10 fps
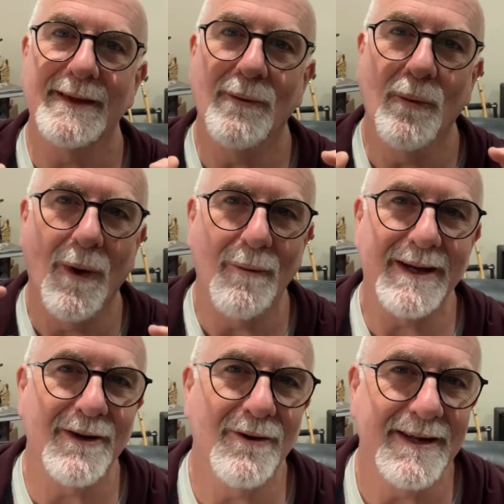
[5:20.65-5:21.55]
what we
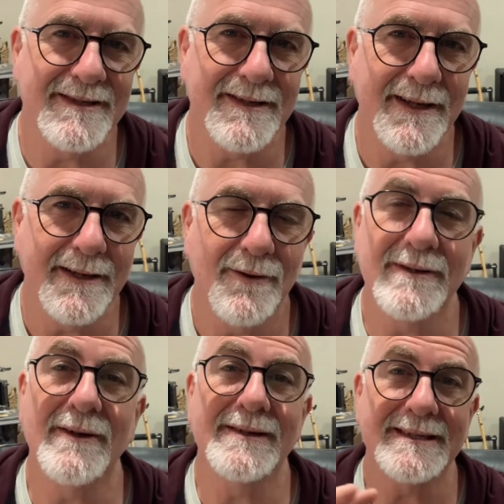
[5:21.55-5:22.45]
can already see, or
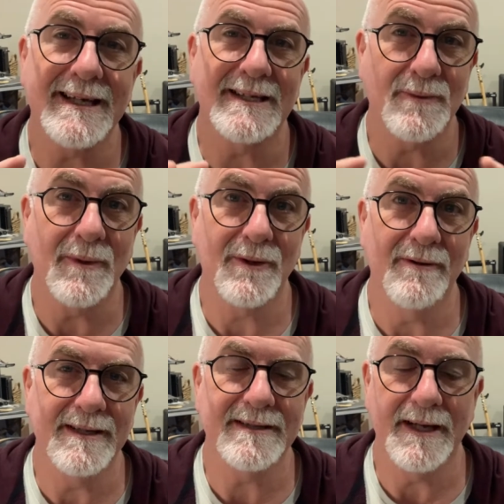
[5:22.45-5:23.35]
don't discuss what we can already
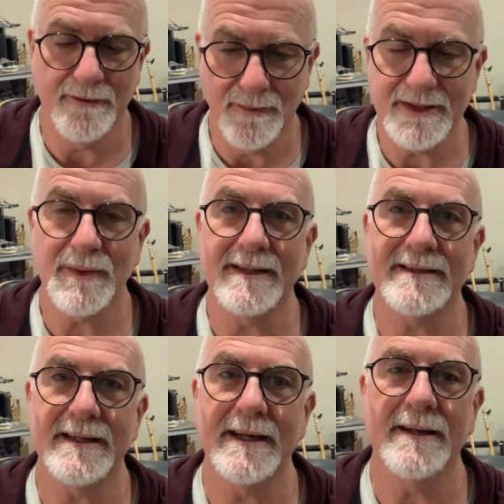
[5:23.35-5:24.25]
see. Once we can
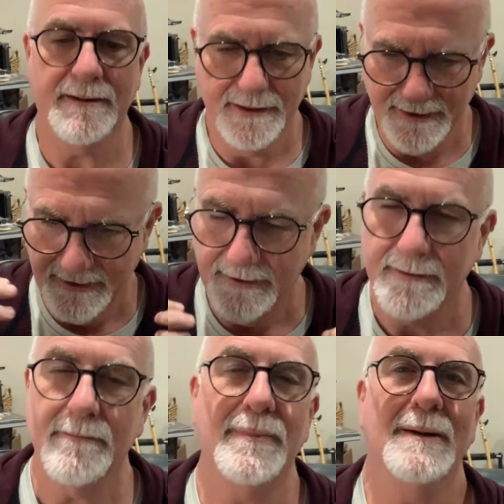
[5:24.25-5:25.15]
see it,
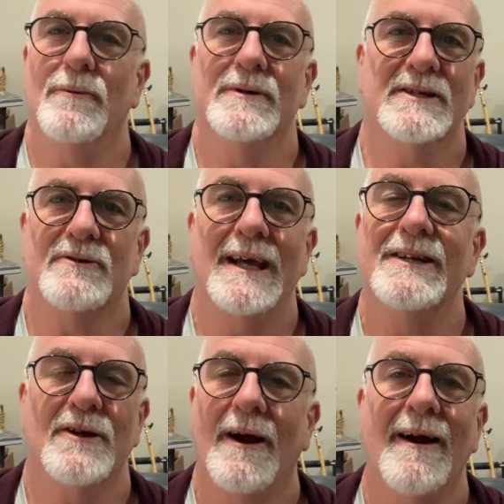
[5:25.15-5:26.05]
people just
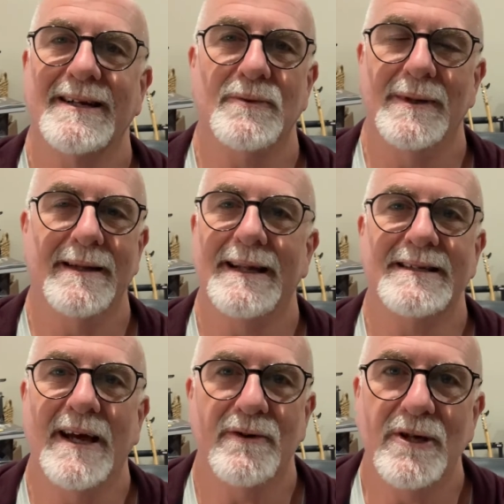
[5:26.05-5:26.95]
interact with it. That's
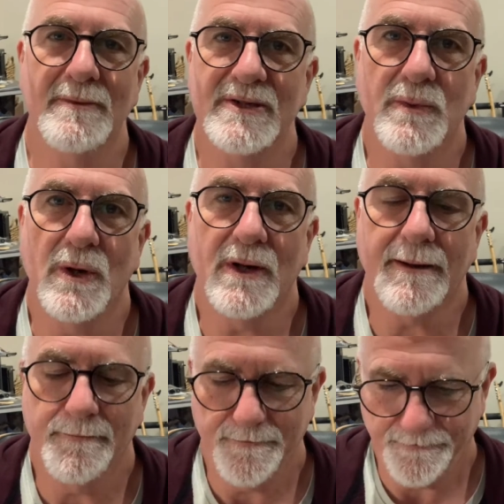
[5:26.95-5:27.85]
how humans work.
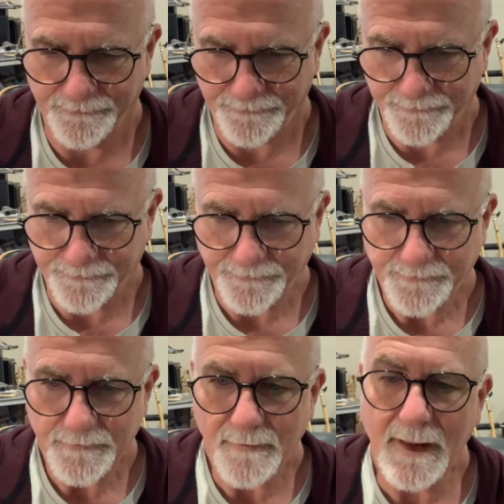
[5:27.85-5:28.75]

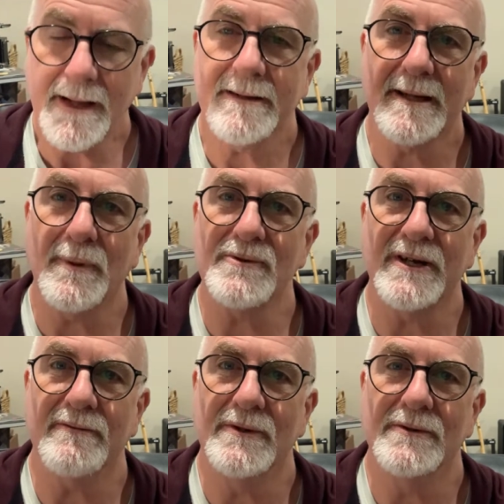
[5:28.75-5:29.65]
The bullshit
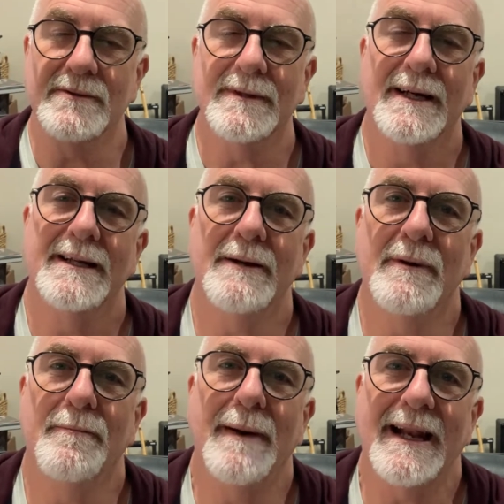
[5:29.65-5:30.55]
rule that we're
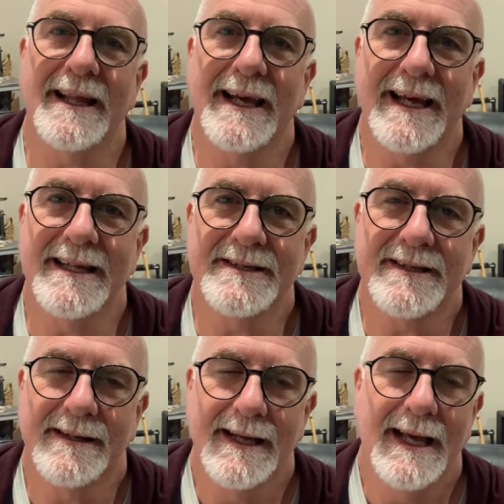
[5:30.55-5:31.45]
battling against
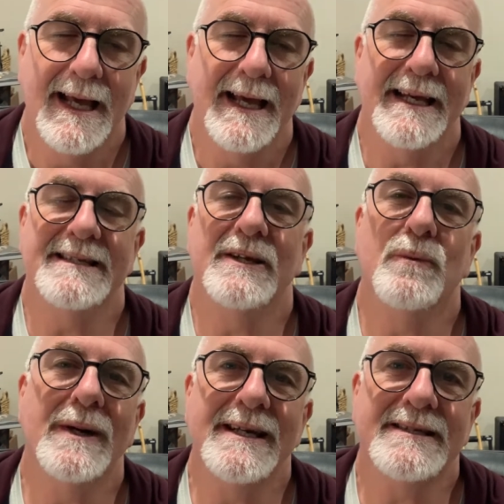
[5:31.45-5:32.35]
is the
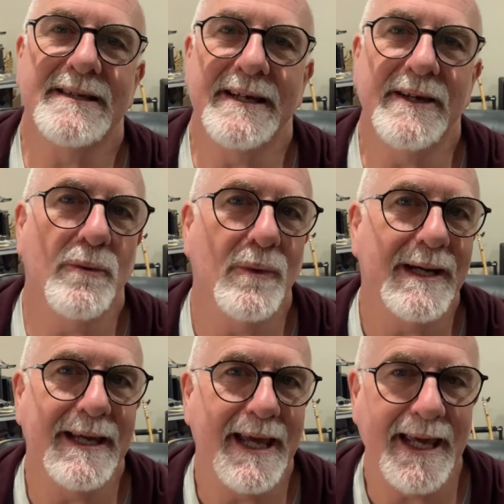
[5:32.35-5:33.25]
we see, we
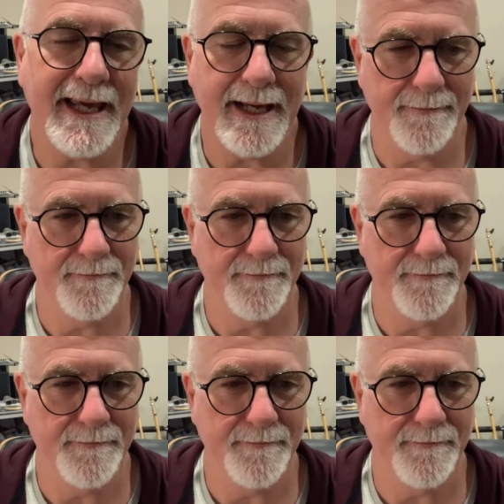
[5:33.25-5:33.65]
hear.